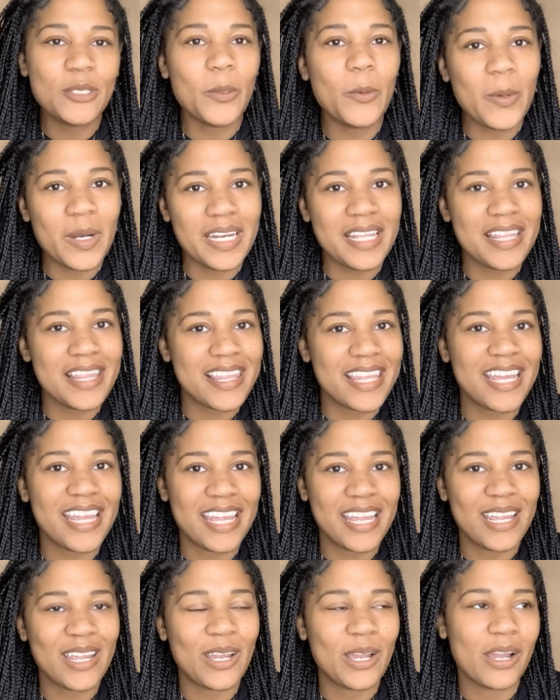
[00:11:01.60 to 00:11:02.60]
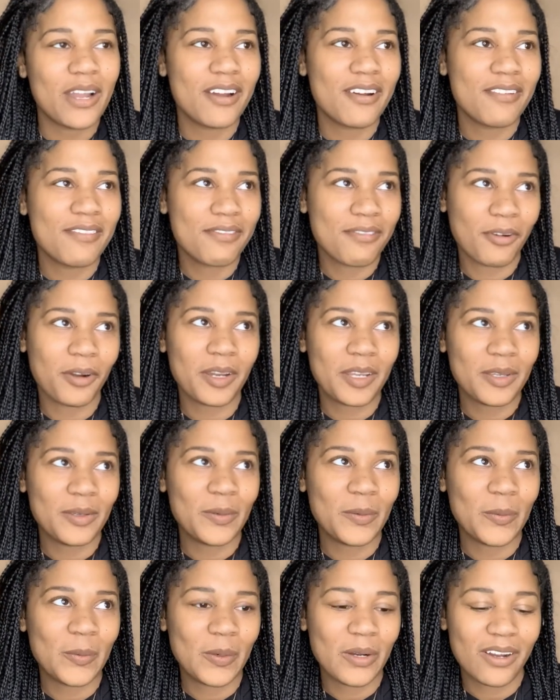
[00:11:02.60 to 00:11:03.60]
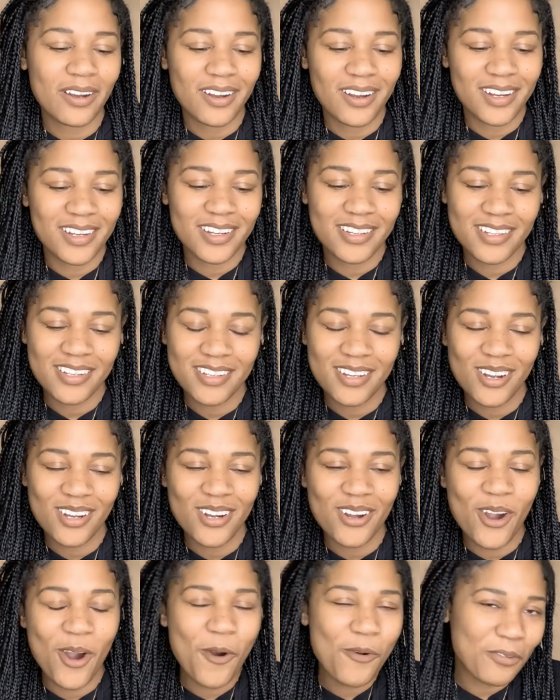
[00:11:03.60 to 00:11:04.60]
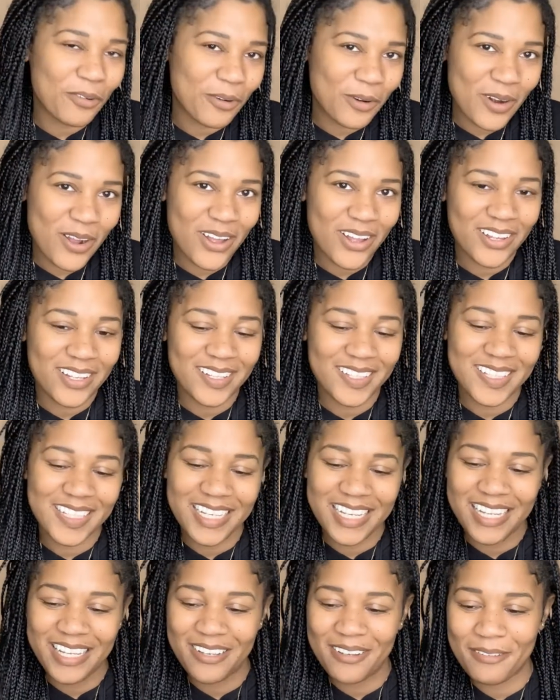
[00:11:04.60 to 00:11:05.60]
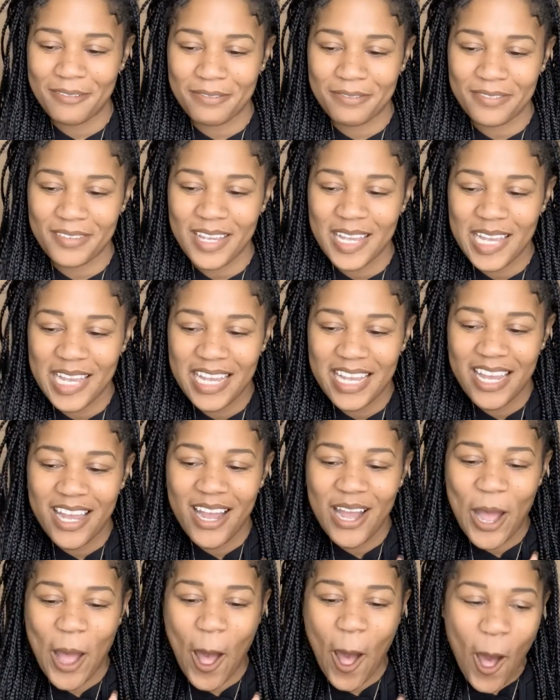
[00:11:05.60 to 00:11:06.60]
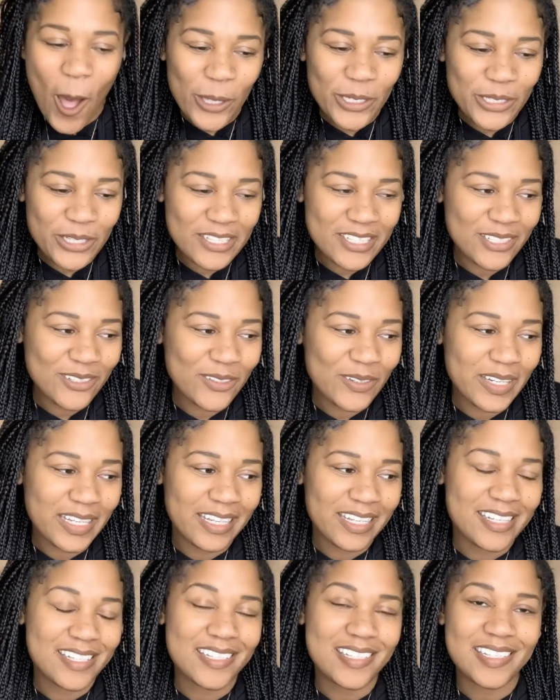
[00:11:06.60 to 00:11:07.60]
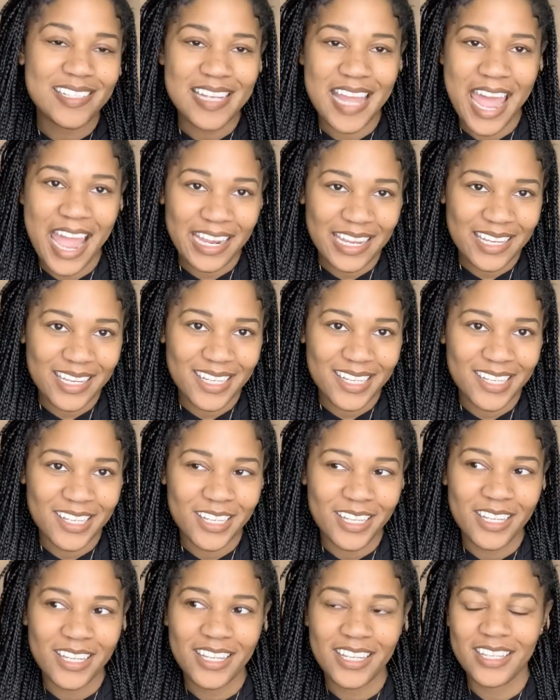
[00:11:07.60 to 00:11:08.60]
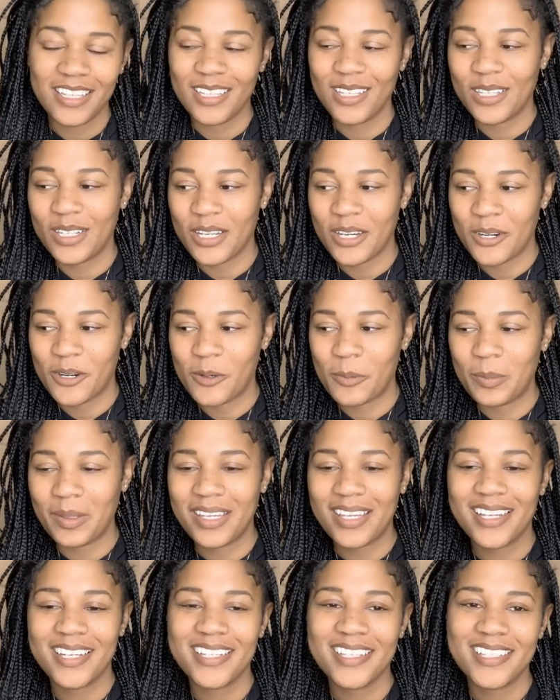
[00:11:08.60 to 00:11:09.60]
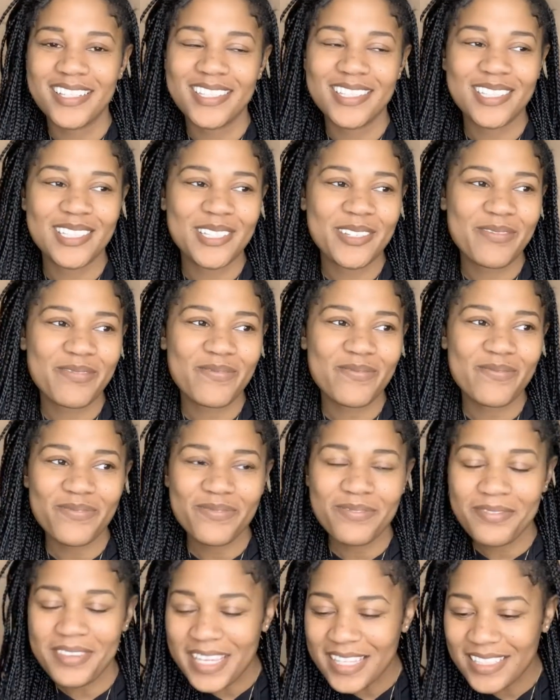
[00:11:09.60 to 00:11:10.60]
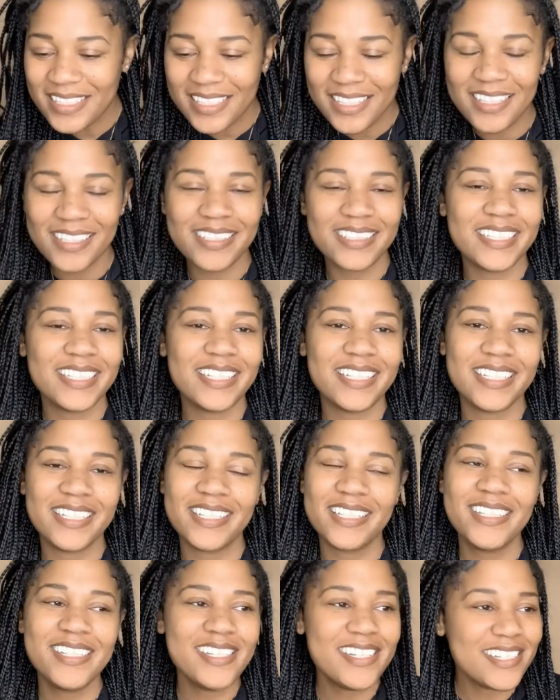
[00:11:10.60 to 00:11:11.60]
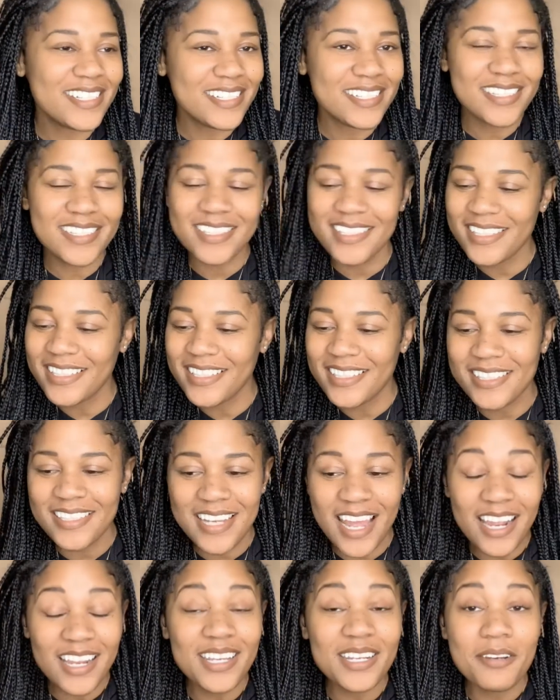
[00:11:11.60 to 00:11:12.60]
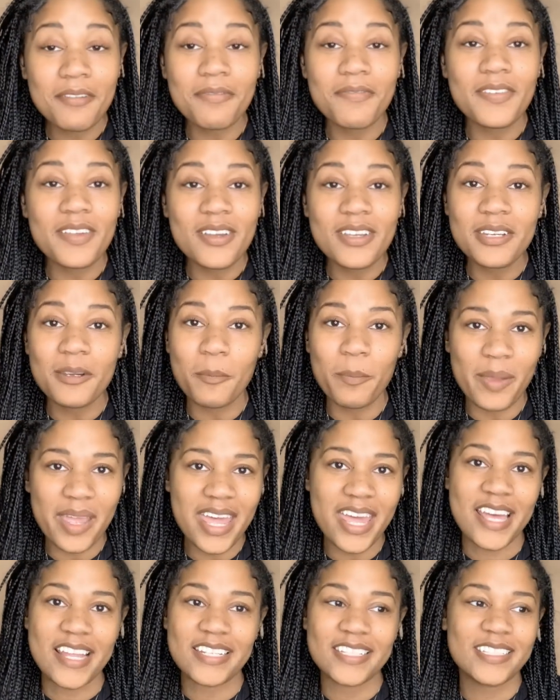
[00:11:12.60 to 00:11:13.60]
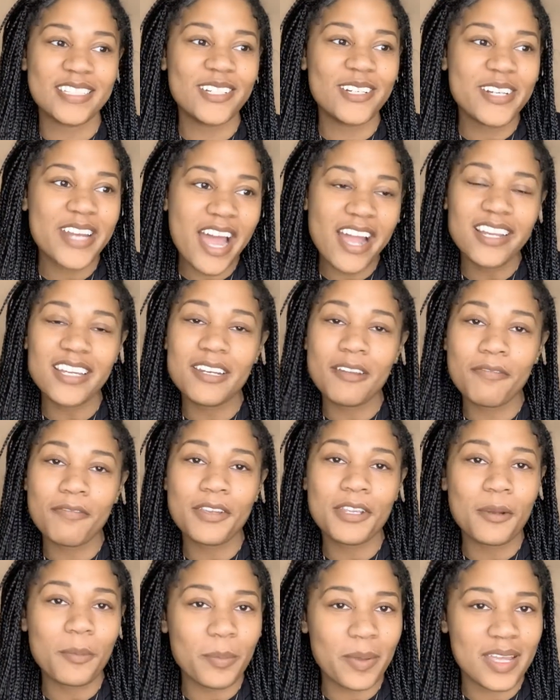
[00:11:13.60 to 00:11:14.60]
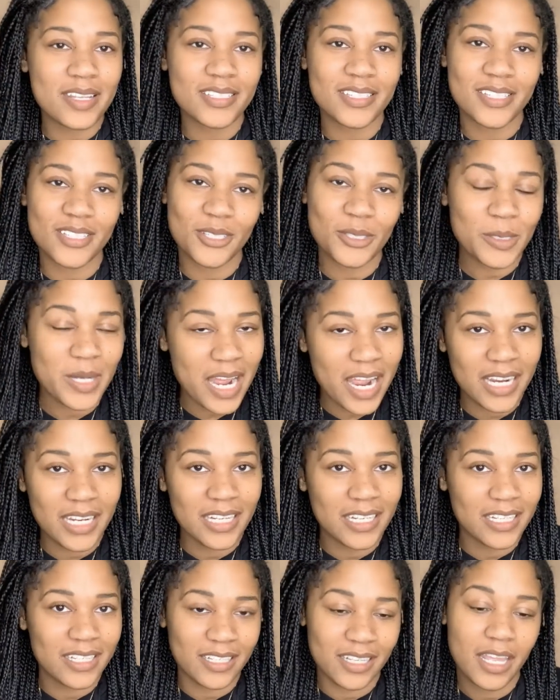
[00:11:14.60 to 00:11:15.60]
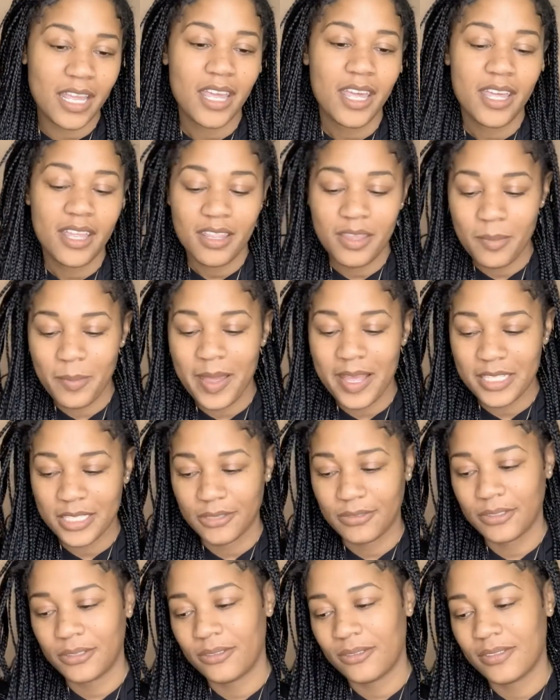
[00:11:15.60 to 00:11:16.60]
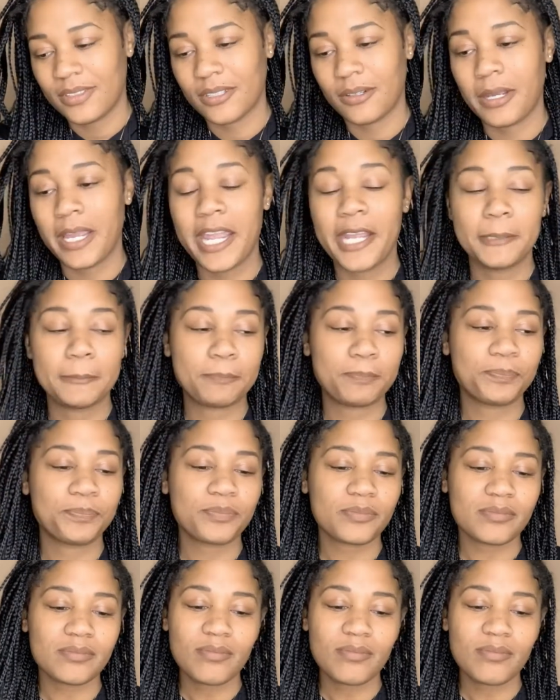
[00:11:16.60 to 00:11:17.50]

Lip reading: do anything for you overall if all you're doing is snacking, because physically you're just not gonna feel your best. You're not gonna feel your best because you're not eating the best foods, okay?